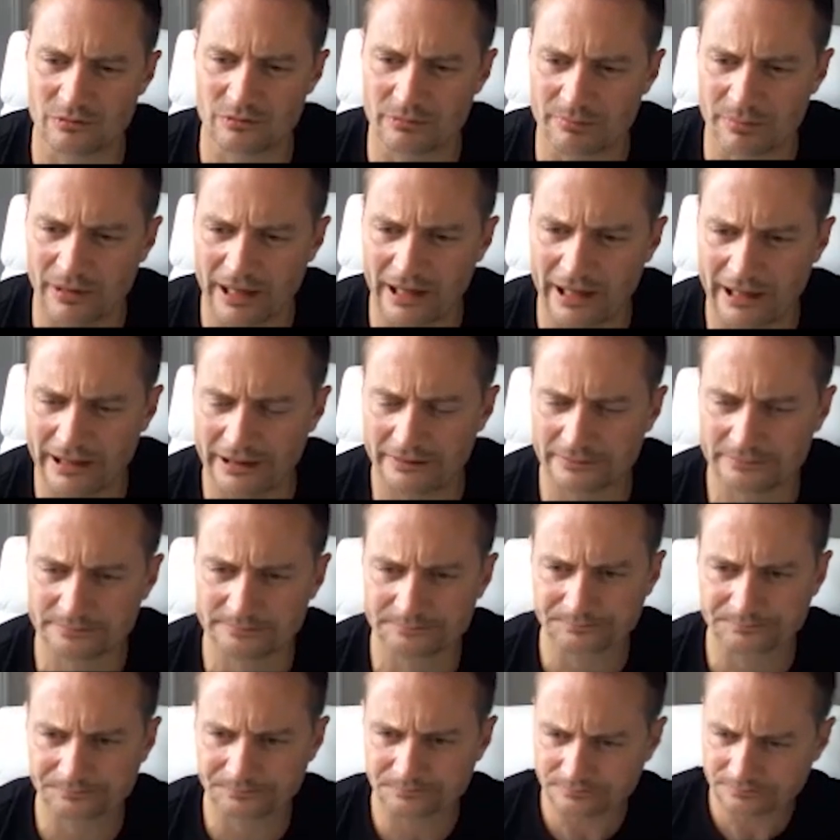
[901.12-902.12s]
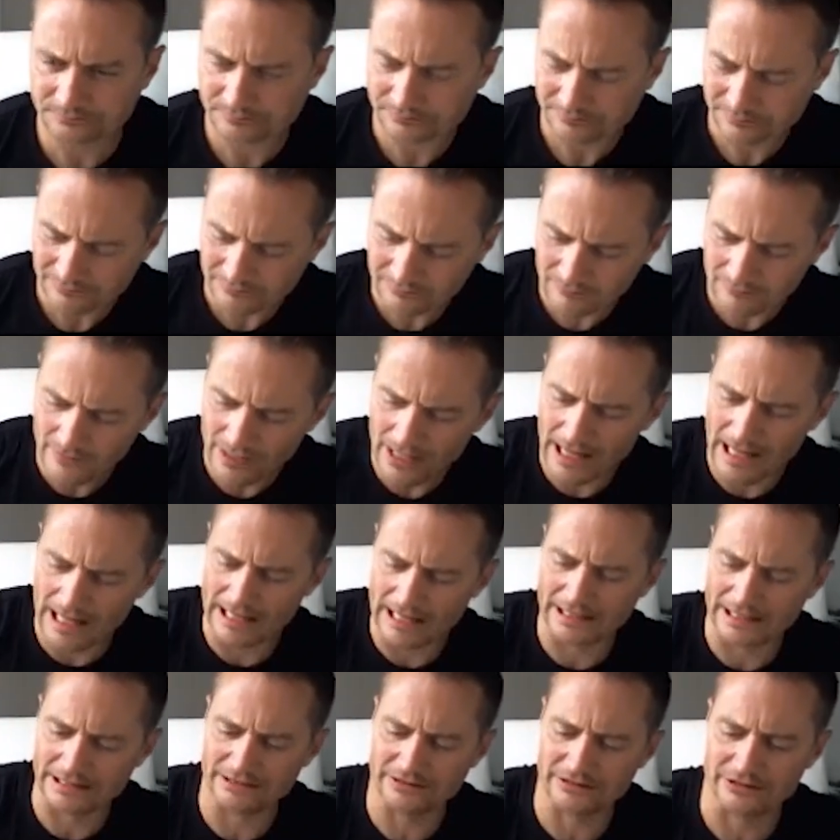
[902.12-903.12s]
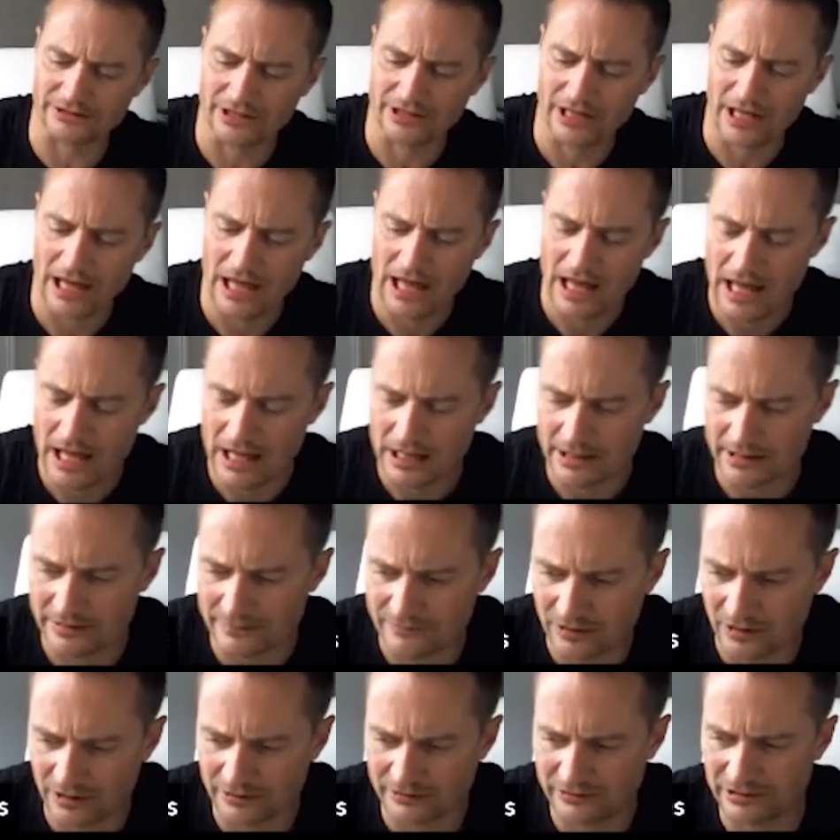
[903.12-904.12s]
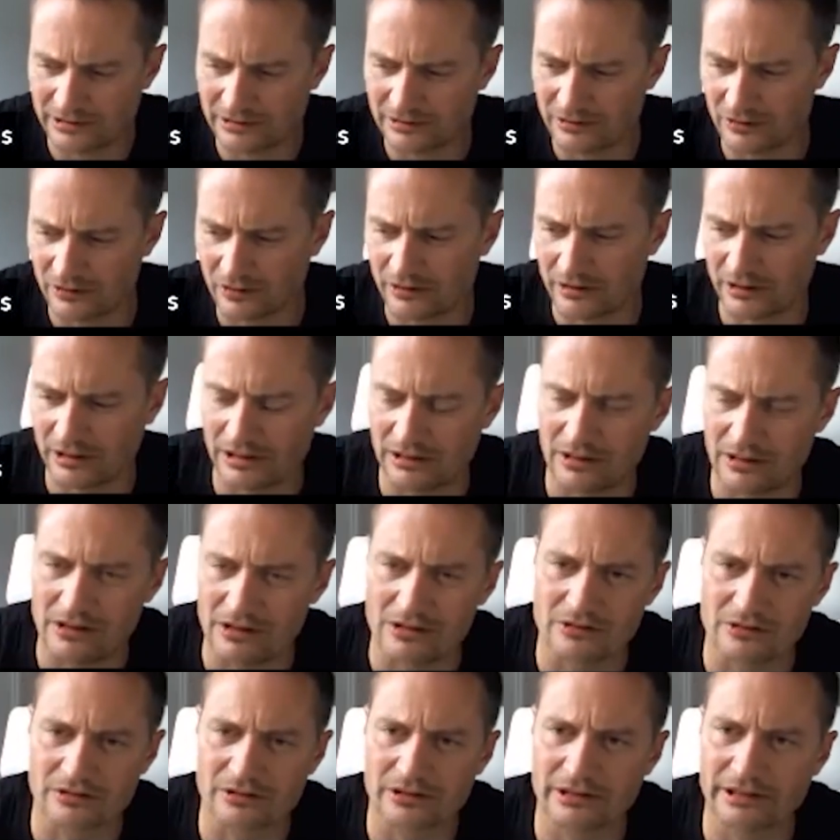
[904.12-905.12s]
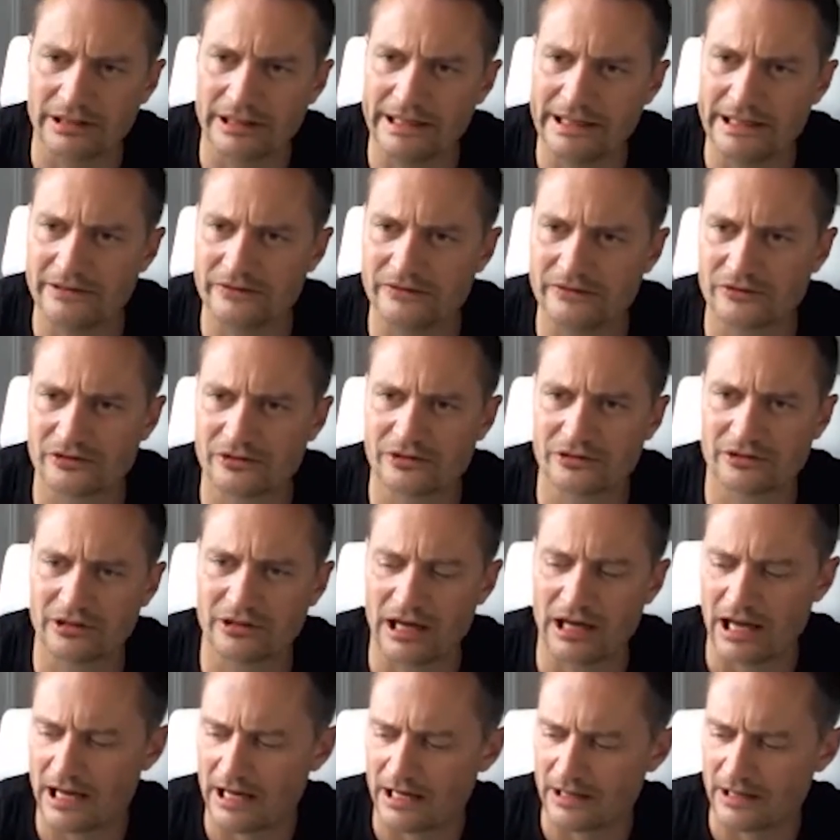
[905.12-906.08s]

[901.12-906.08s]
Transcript: with pain, and you've got to look along each